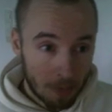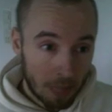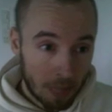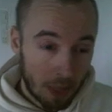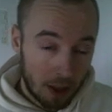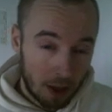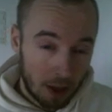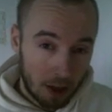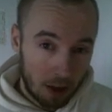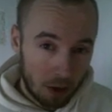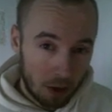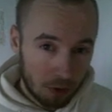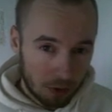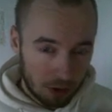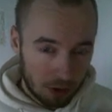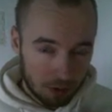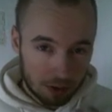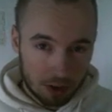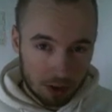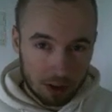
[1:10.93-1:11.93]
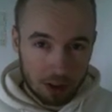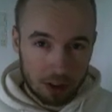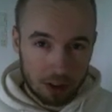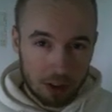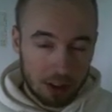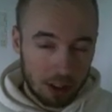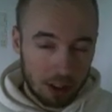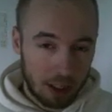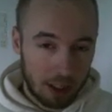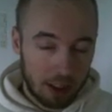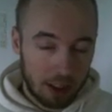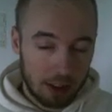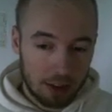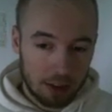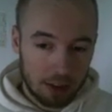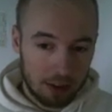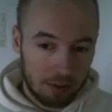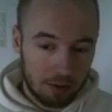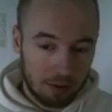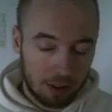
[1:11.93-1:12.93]
I also have a
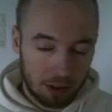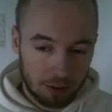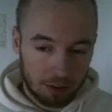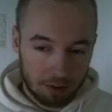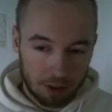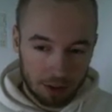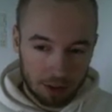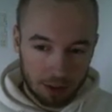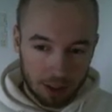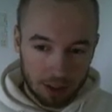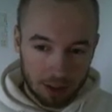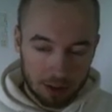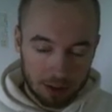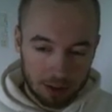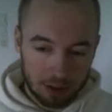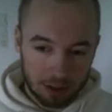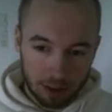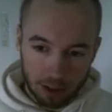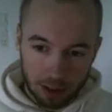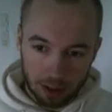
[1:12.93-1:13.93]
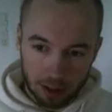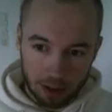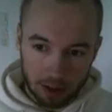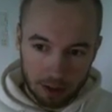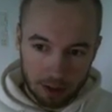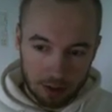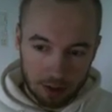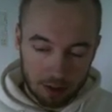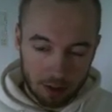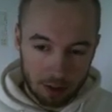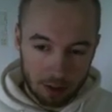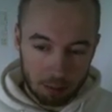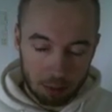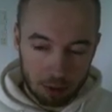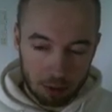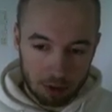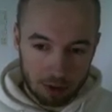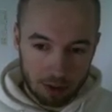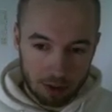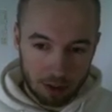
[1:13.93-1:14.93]
CI variation that I
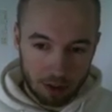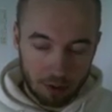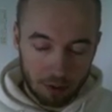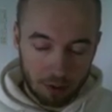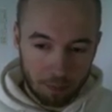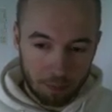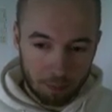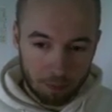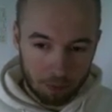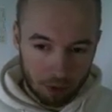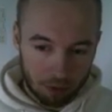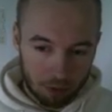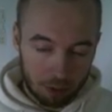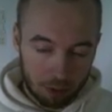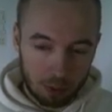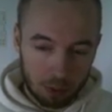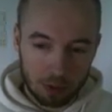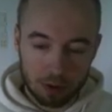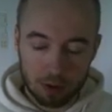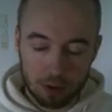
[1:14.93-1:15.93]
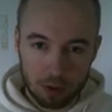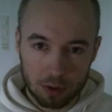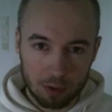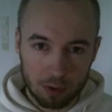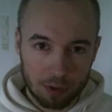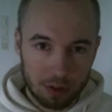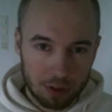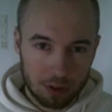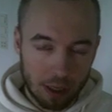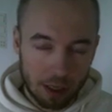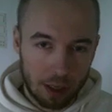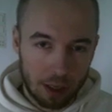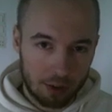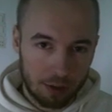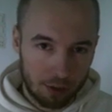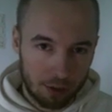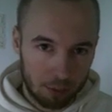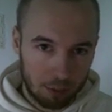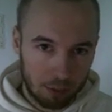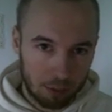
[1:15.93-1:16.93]
put together if I want to go CI at
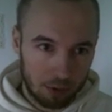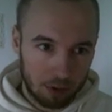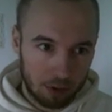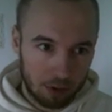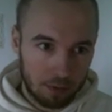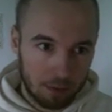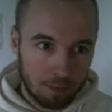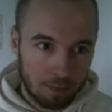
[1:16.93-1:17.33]
some point.